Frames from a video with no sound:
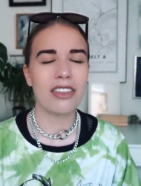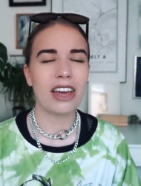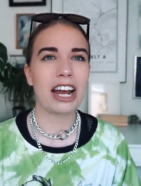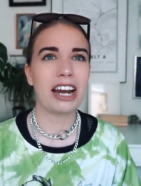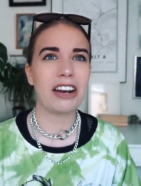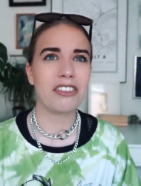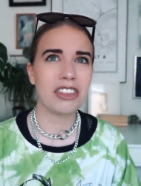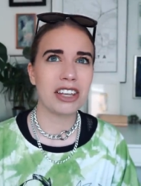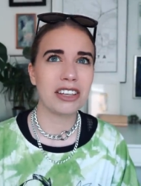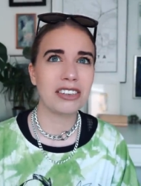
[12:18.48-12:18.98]

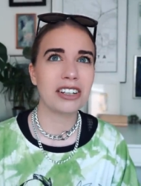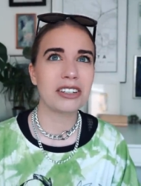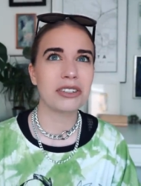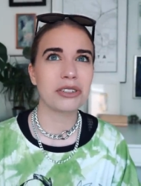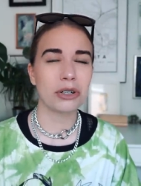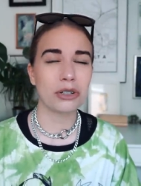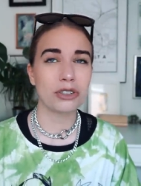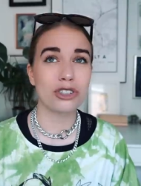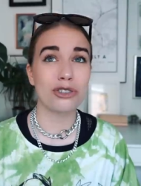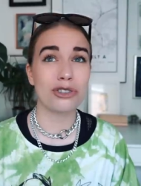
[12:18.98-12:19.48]
I think there's
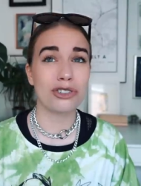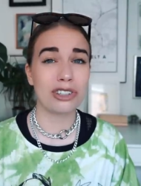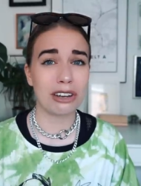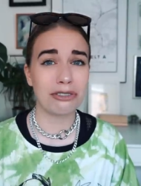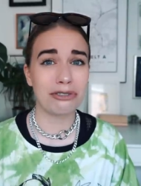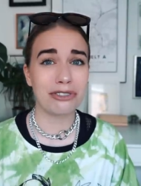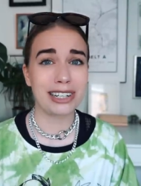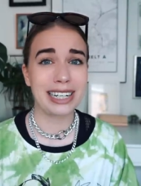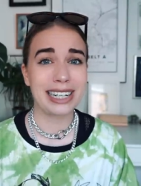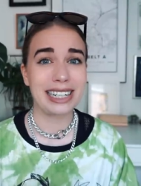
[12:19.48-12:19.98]
also
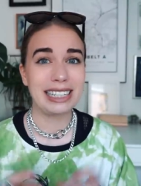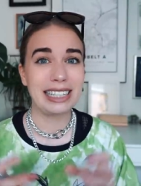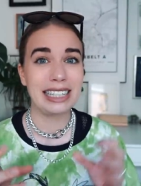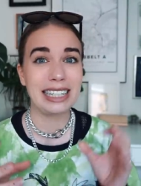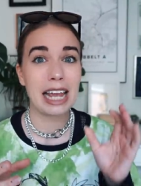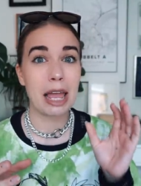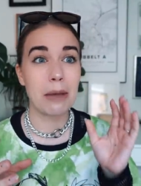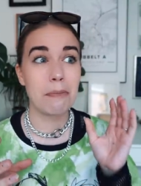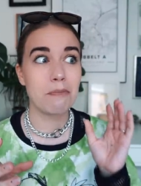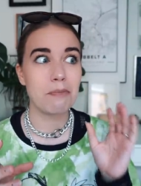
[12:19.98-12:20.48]

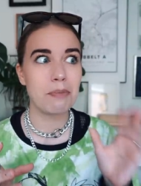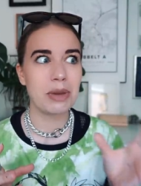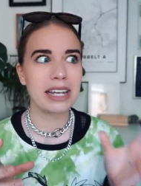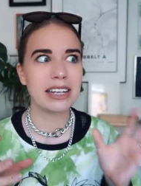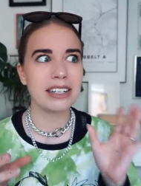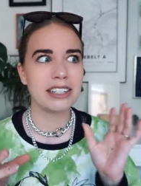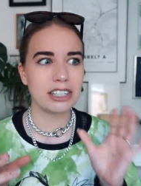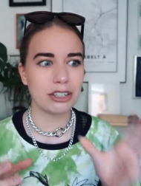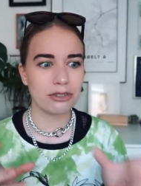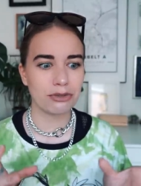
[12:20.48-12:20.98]
definitely a
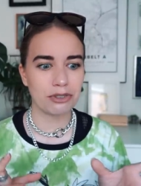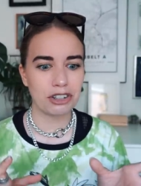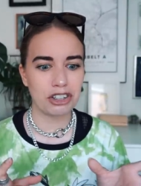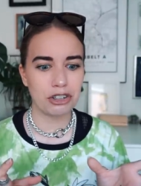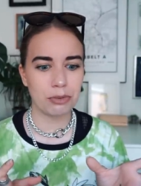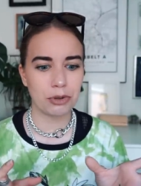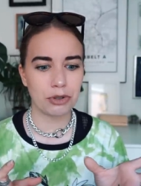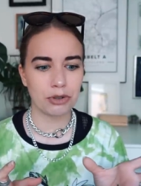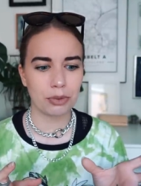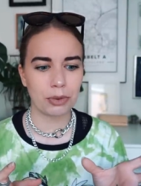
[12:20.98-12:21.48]
big
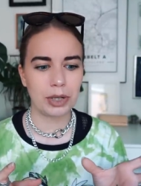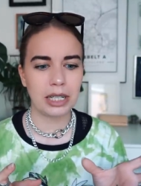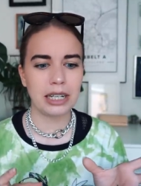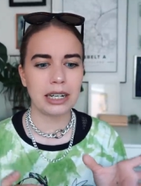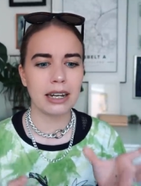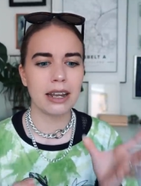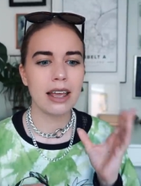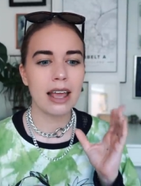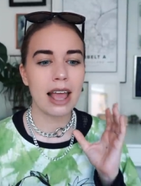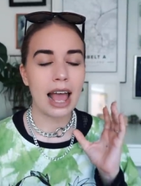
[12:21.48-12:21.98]
difference
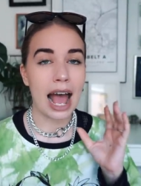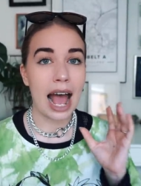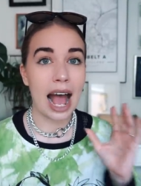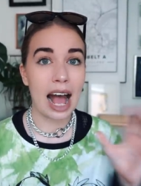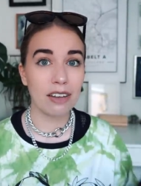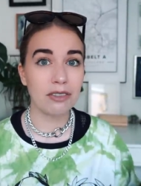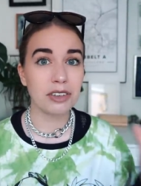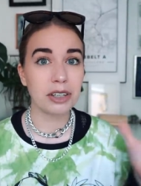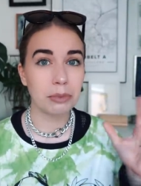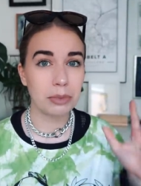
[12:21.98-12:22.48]
between
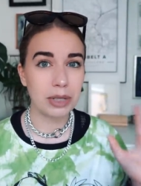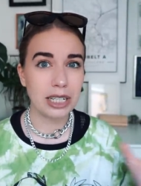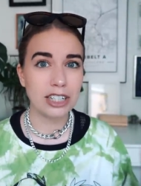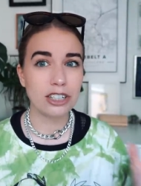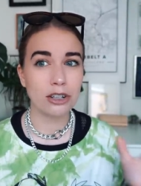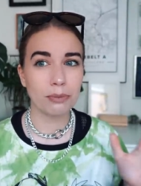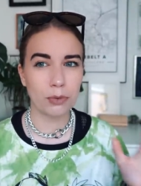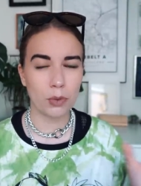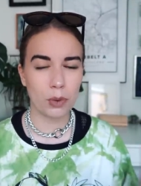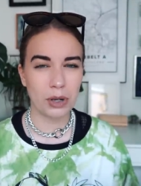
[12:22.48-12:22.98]
having
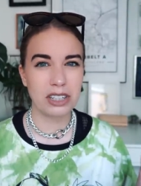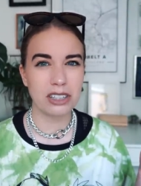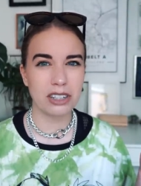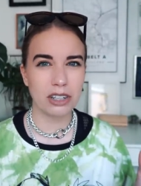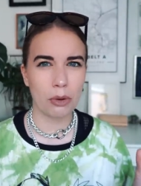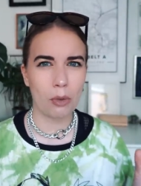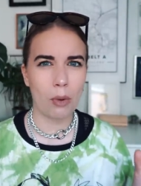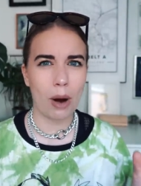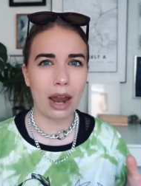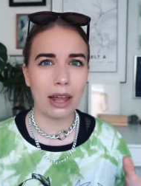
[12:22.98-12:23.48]
meat once in
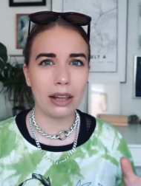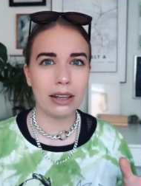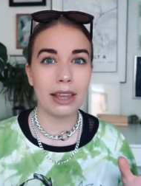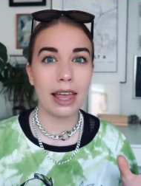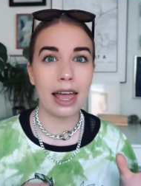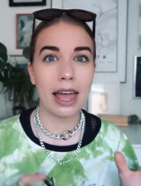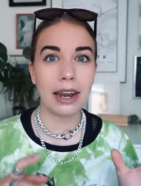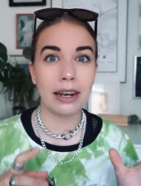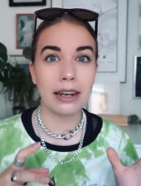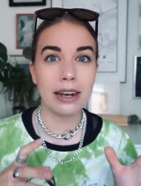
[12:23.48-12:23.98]
a while
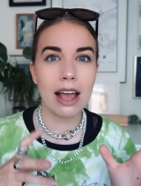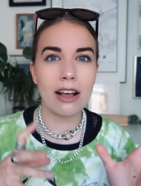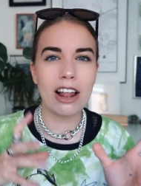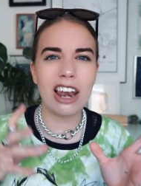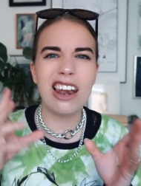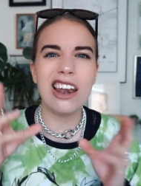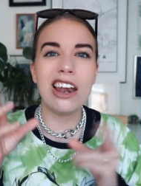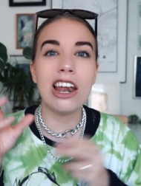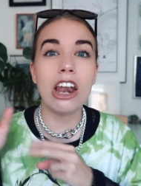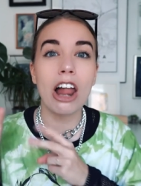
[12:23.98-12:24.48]
and
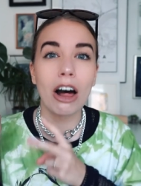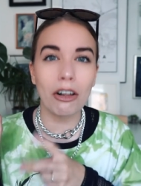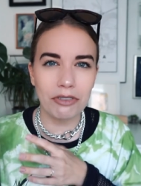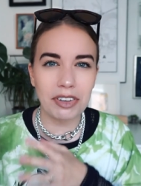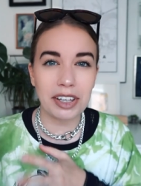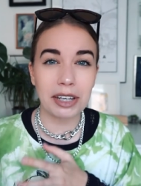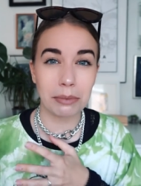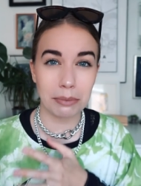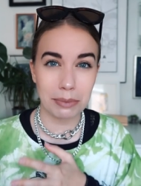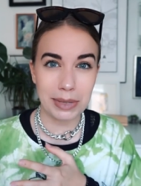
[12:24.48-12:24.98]

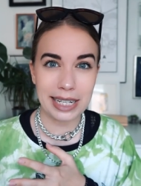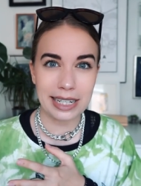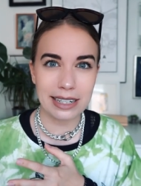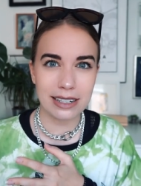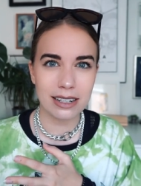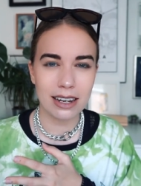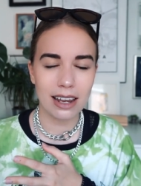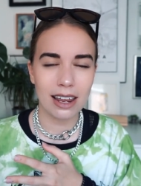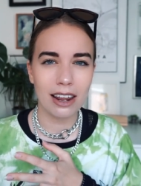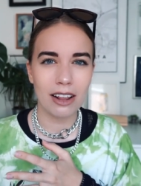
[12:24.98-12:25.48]
loving
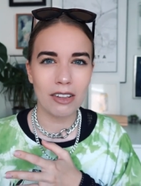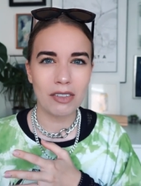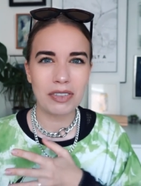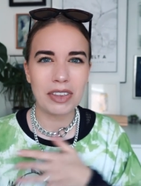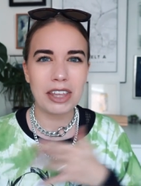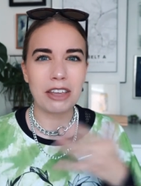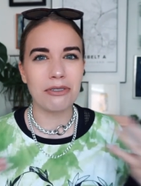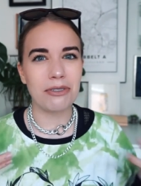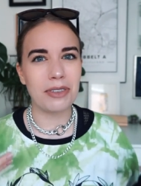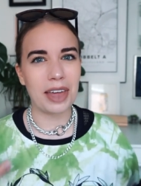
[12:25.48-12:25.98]
meat
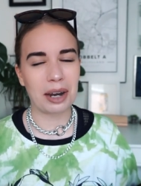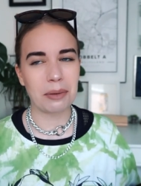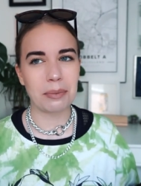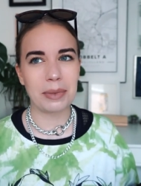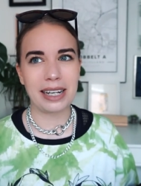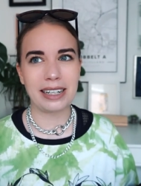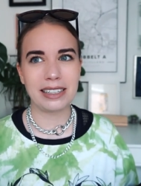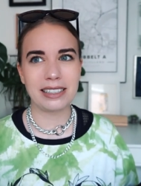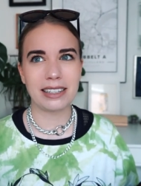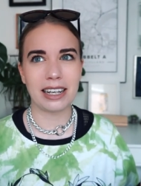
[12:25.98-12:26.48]
if that
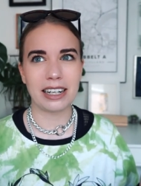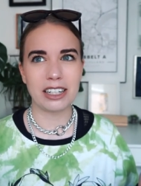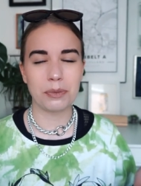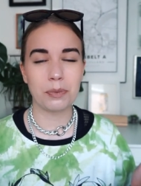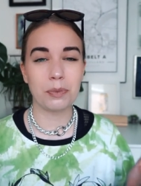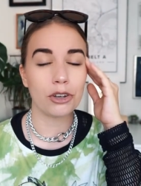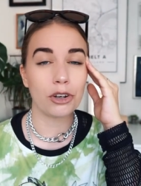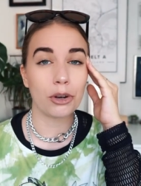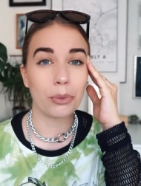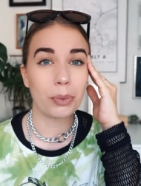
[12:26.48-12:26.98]
makes sense.
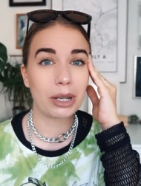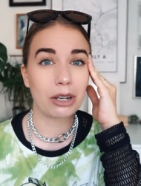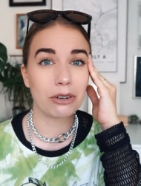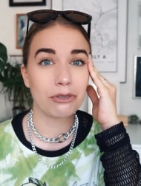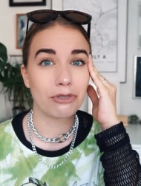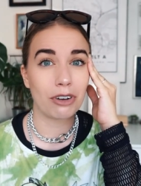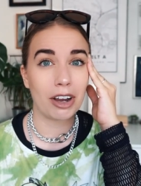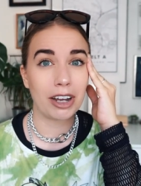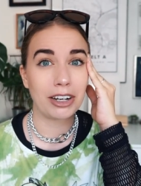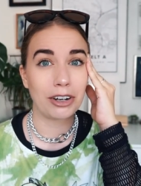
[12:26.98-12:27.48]
You know, we can
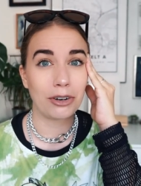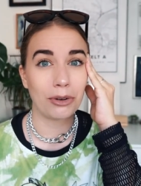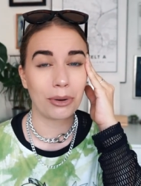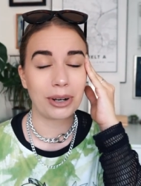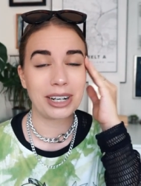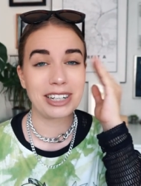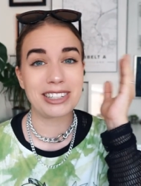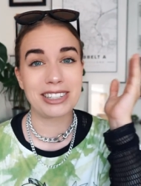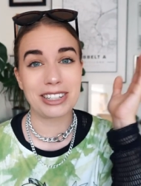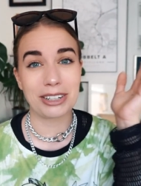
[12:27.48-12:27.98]
find
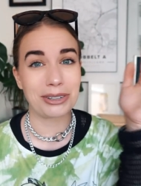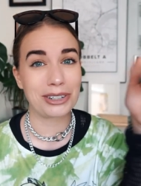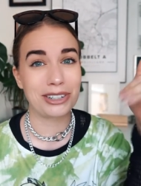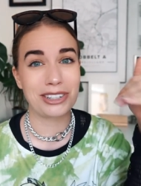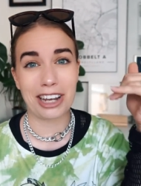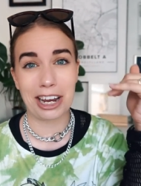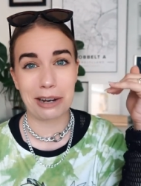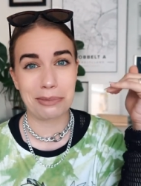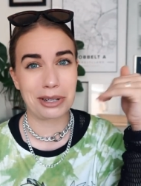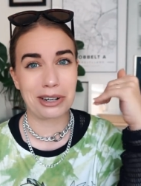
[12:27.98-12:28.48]
annoying
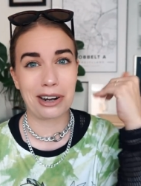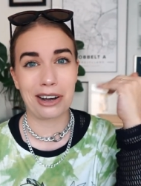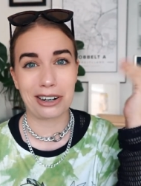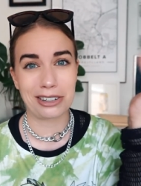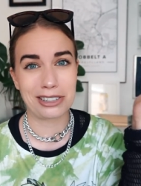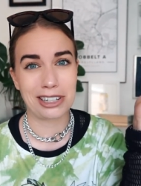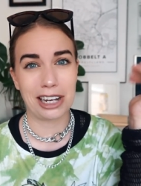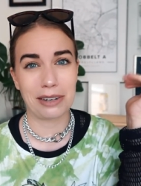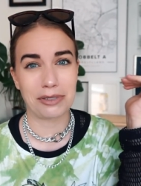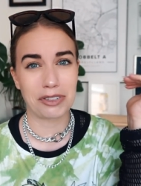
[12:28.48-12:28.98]
stereotypes and
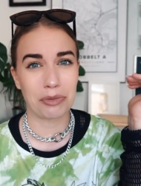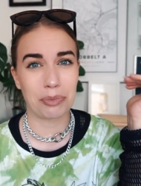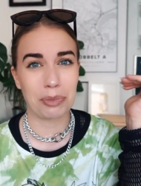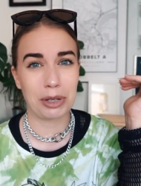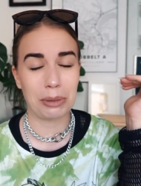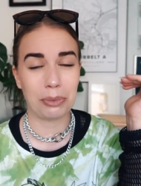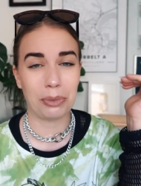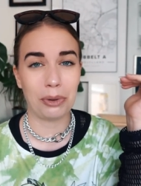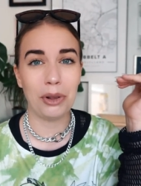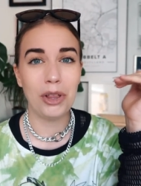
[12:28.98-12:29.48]
archetypes of
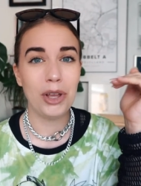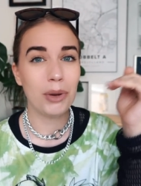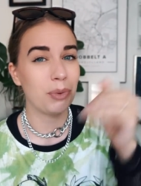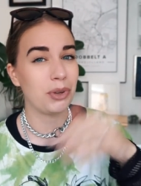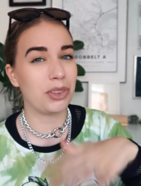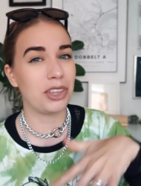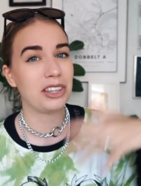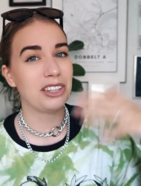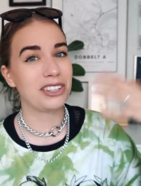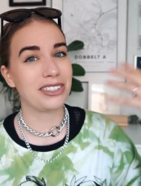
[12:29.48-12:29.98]
people
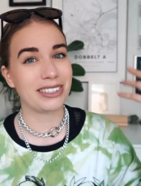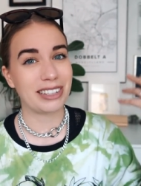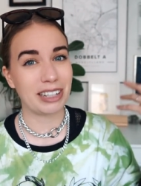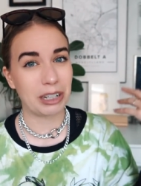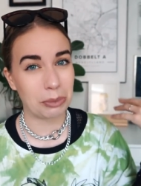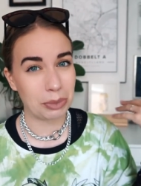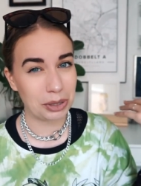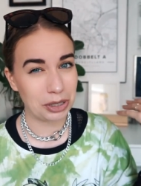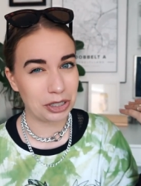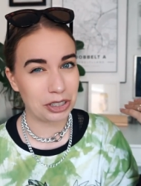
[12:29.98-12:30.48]
within the
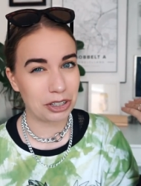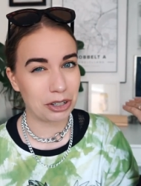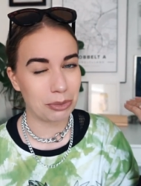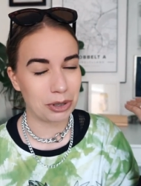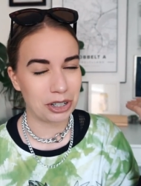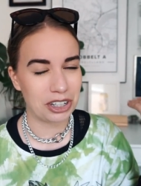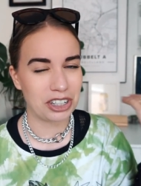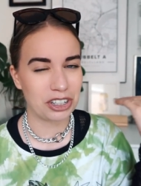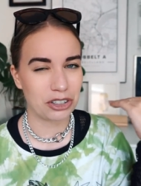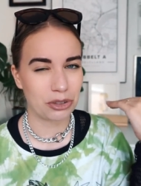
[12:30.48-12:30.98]
sustainability
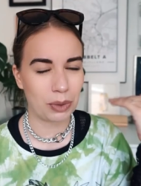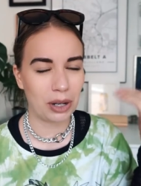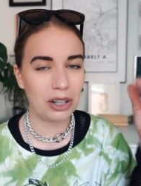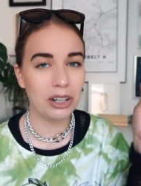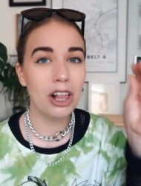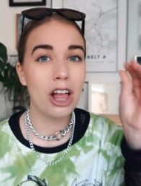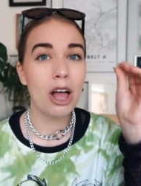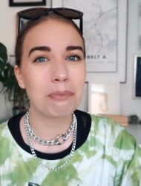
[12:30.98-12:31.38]
community as well.